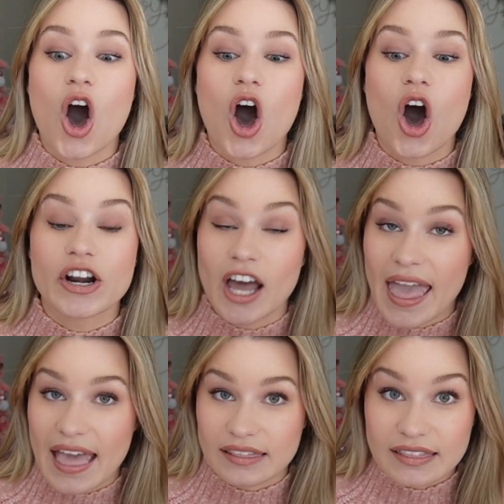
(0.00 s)
on
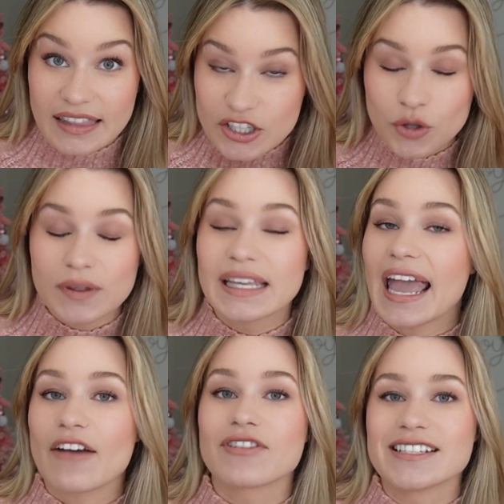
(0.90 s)
literally
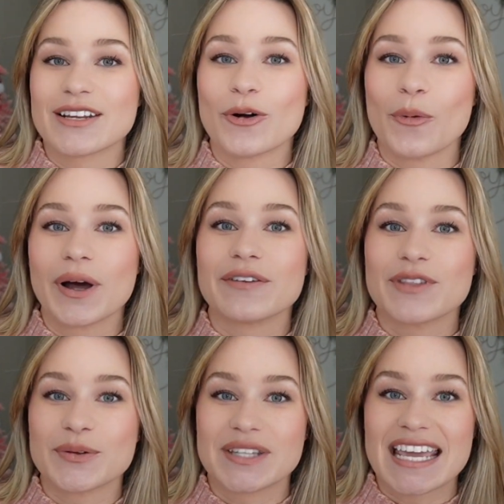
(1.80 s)
every single one of
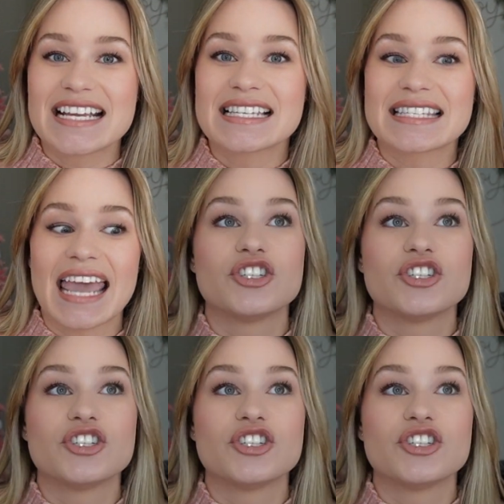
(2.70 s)
those things.